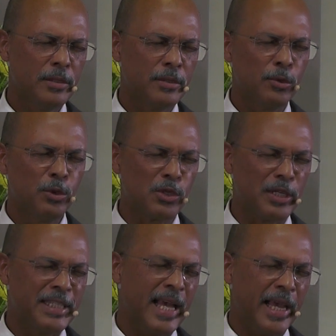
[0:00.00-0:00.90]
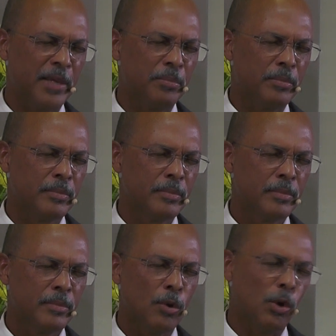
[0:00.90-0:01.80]
who is on time
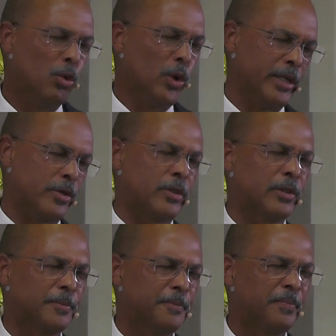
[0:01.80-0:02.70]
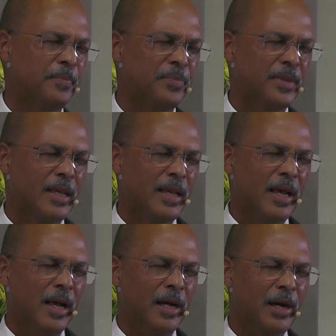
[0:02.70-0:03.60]
always.
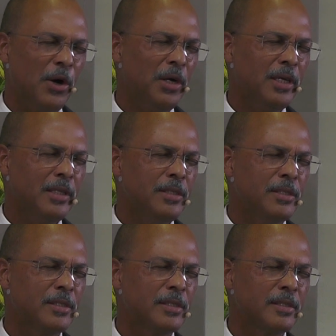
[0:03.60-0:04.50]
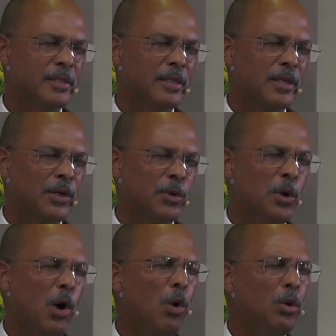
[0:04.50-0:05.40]
A God who
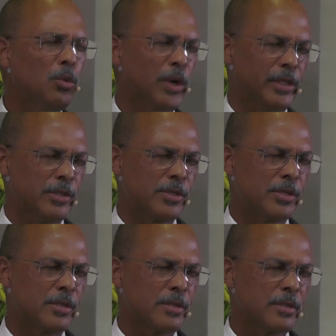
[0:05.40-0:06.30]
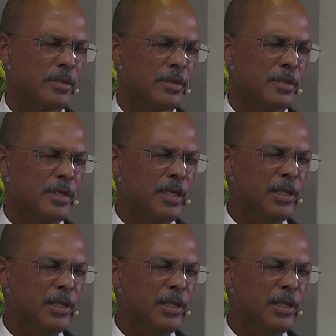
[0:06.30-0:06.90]
always is